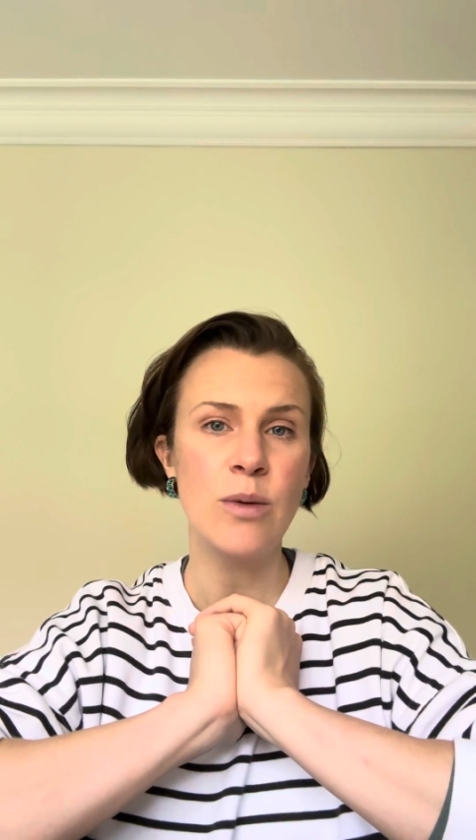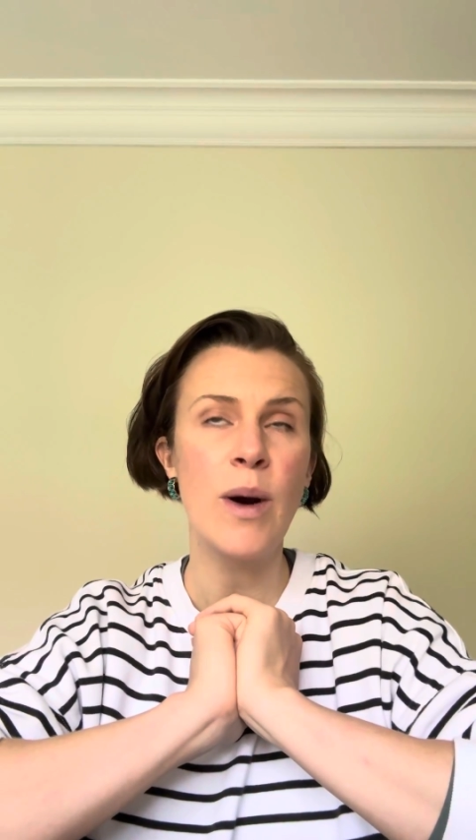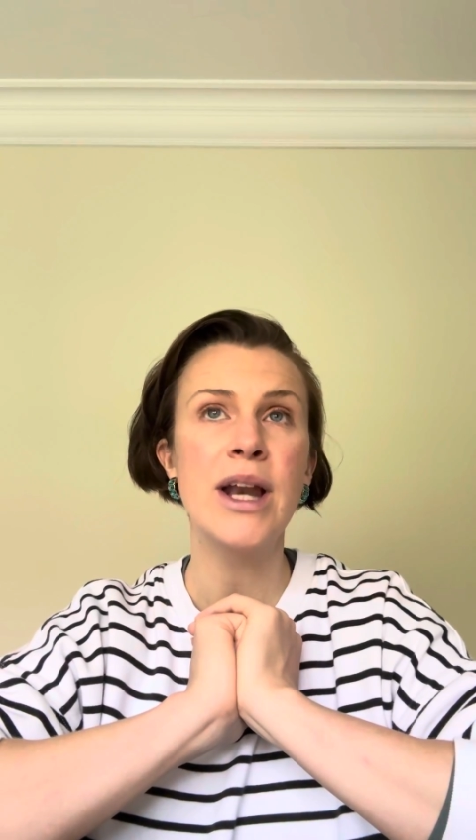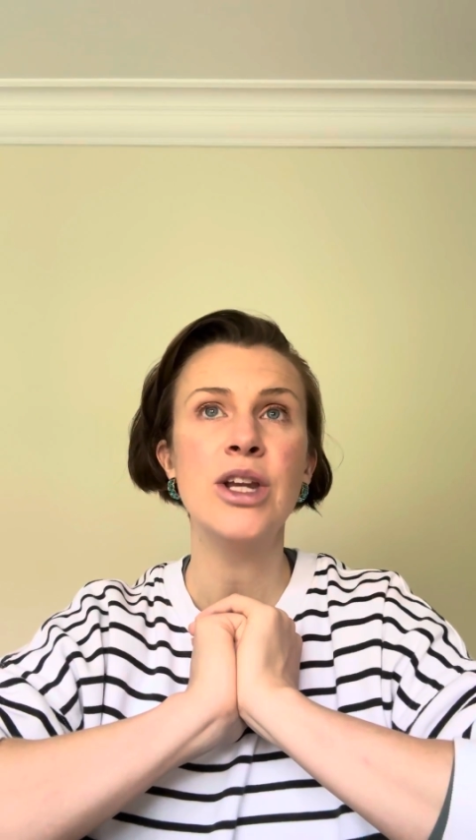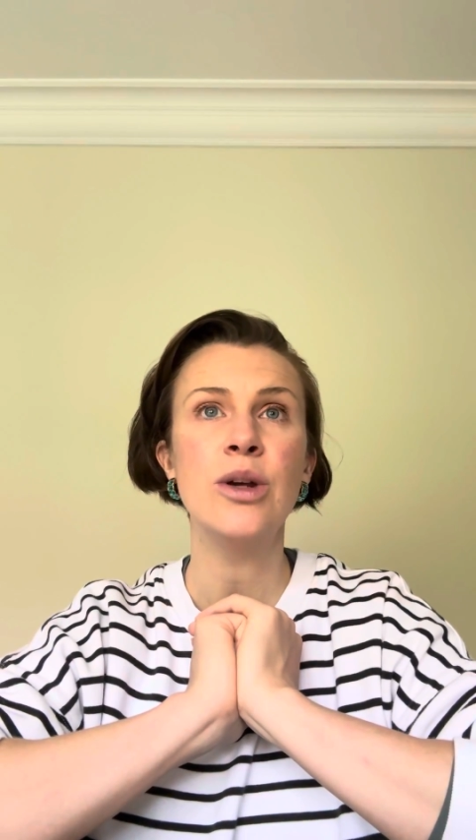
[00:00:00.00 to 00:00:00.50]

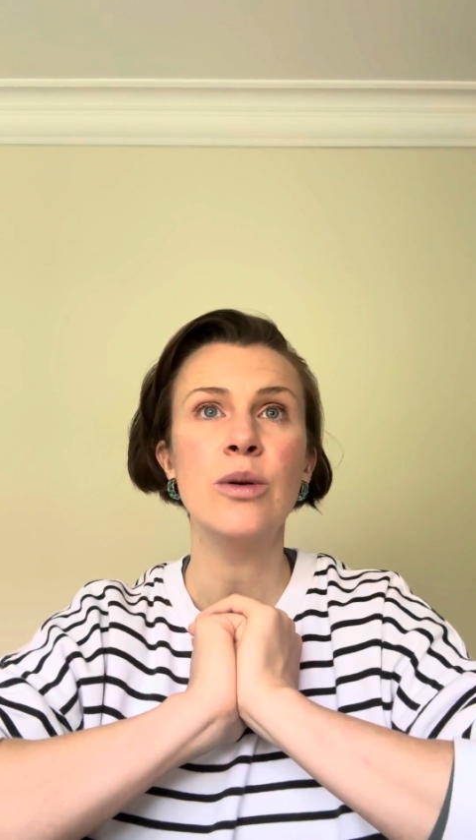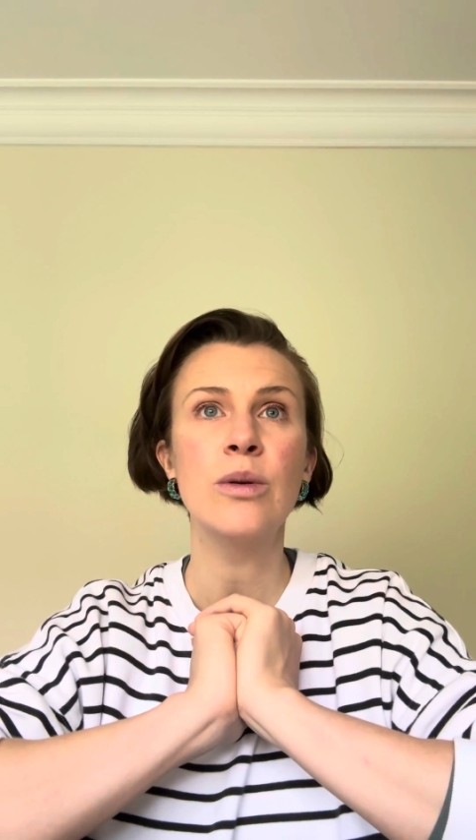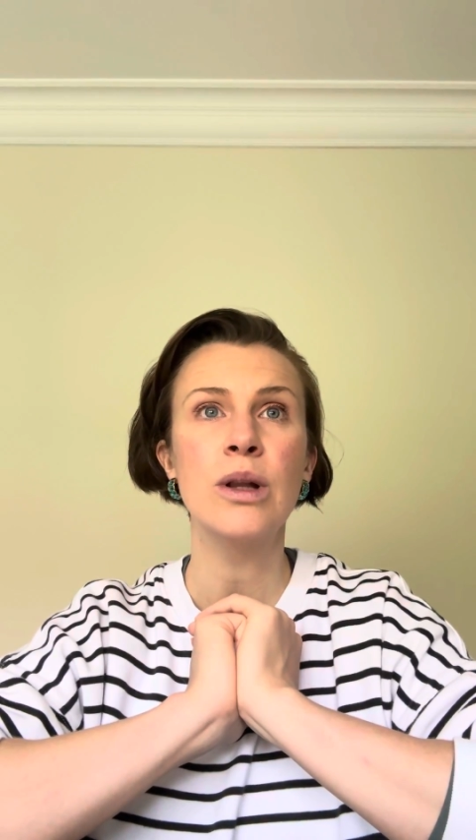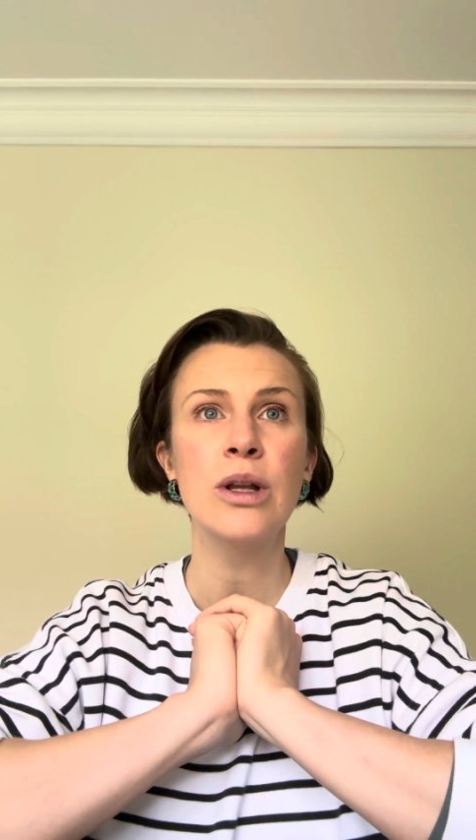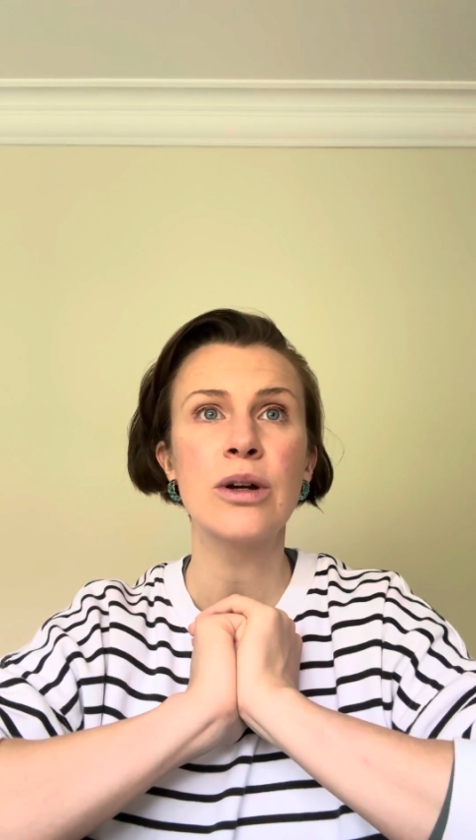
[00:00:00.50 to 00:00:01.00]
when you
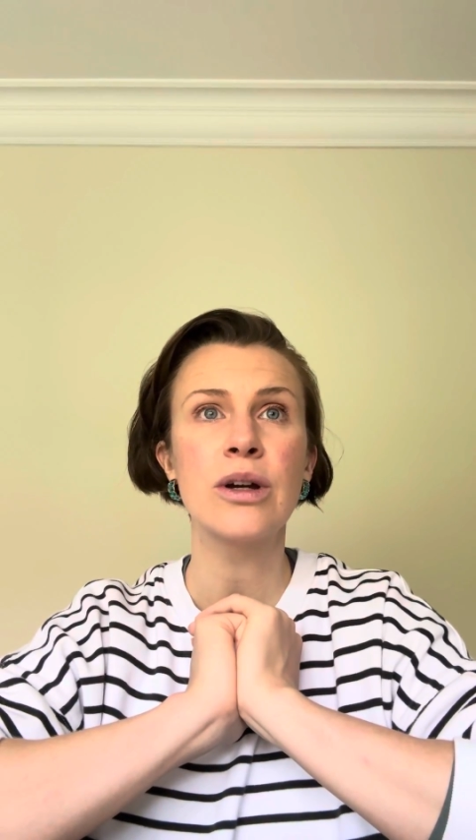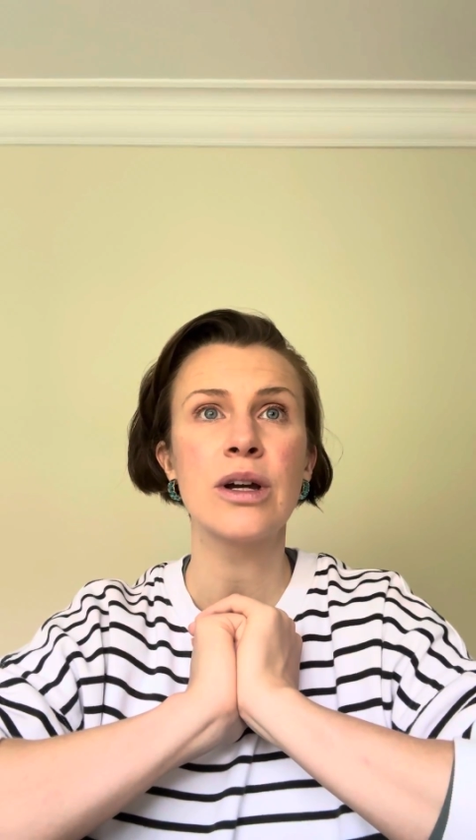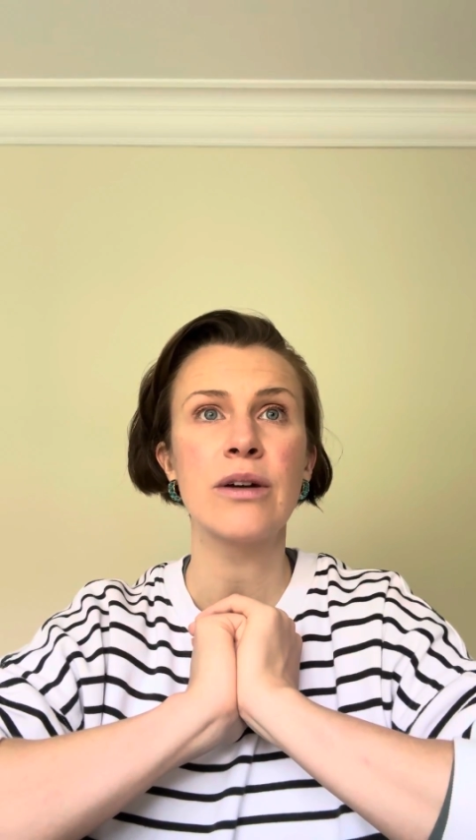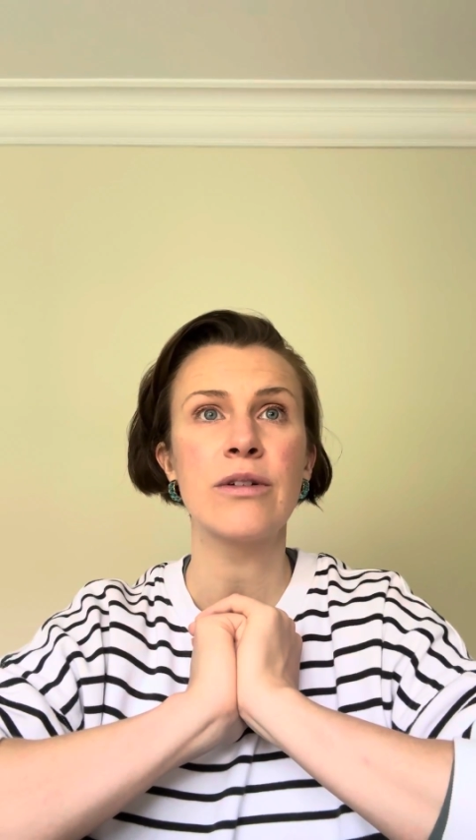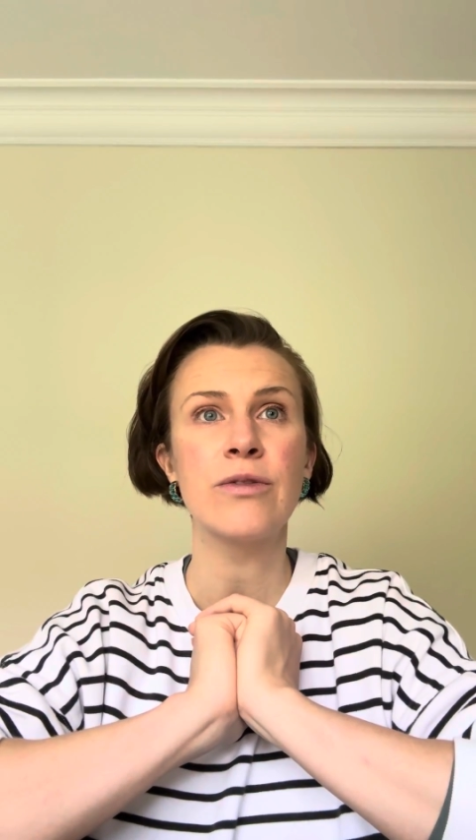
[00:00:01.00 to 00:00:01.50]
look
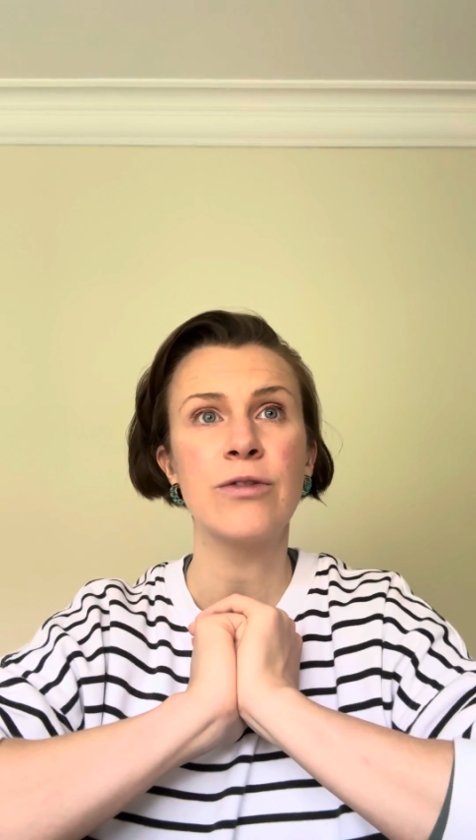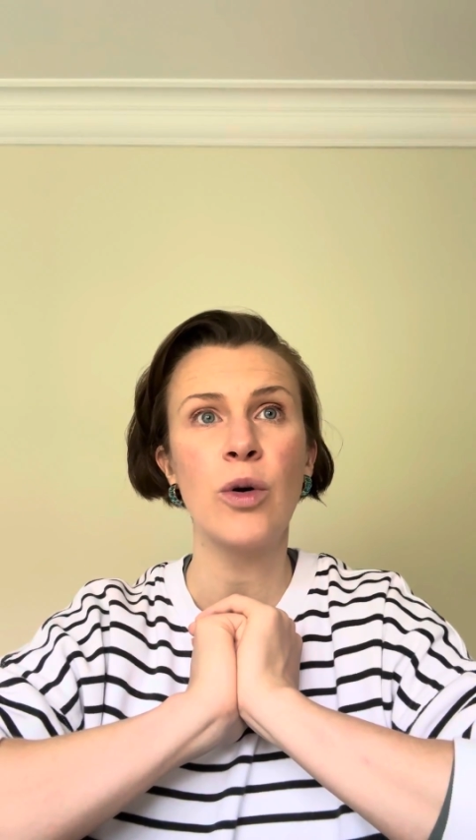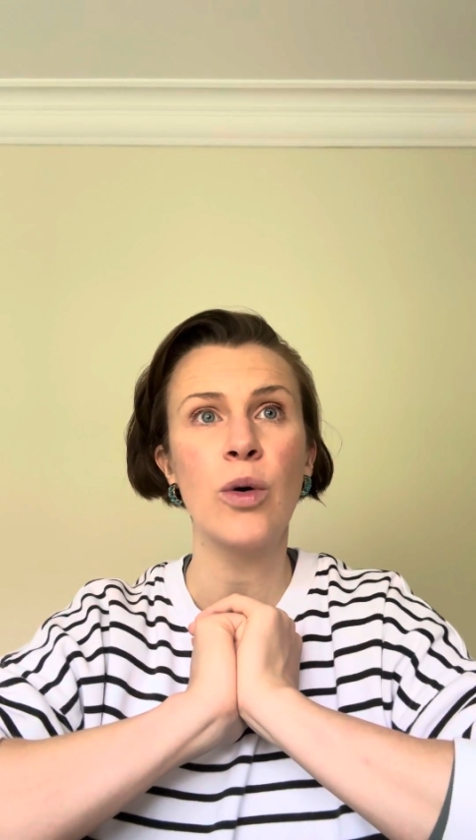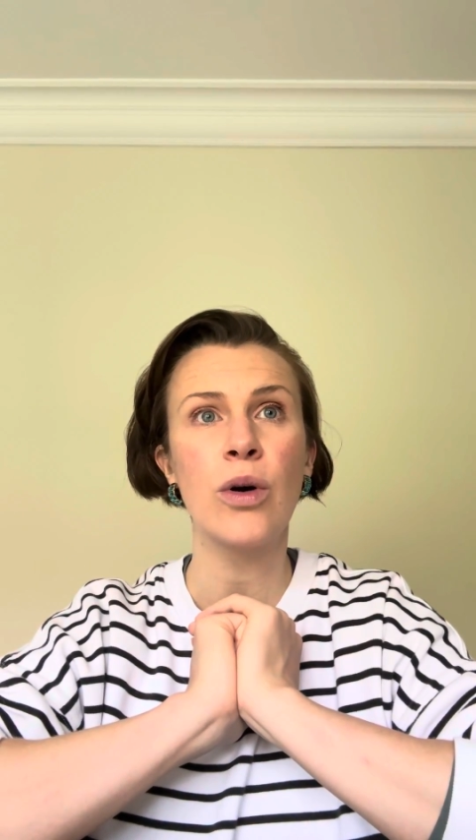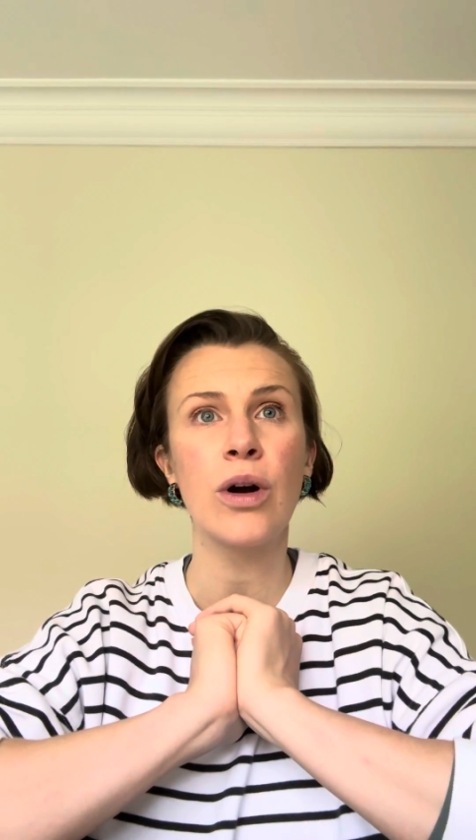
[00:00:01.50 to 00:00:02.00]

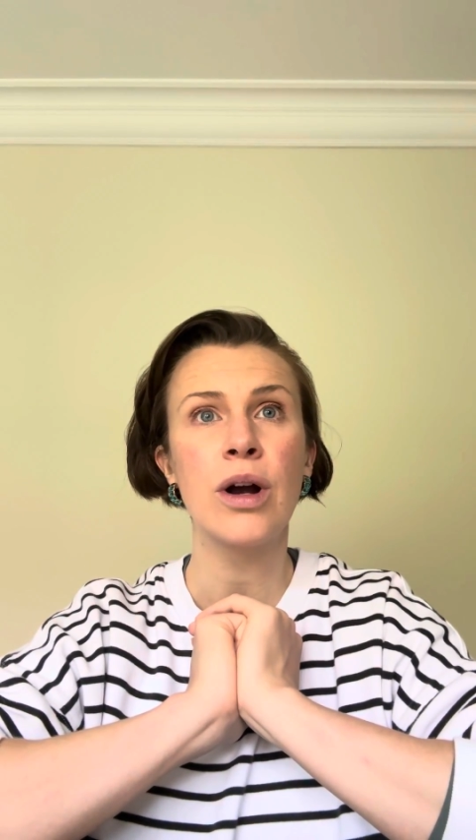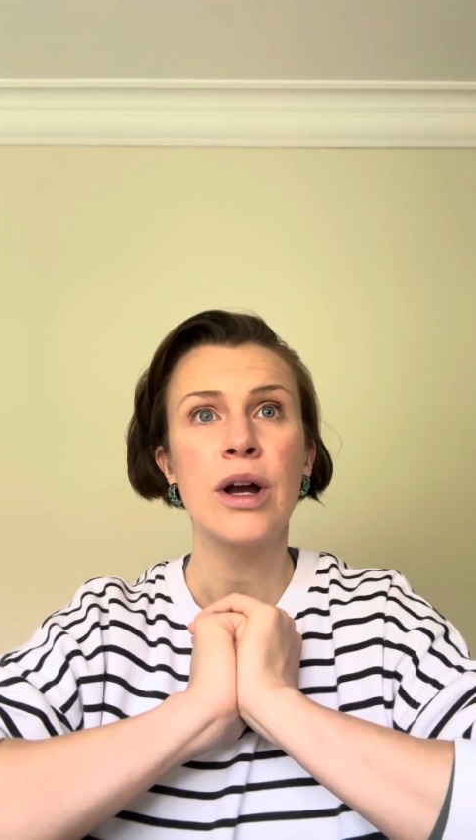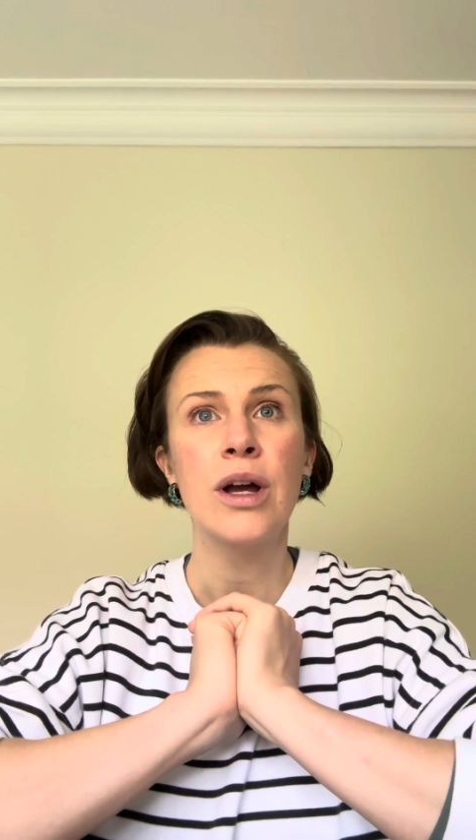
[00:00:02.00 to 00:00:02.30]
for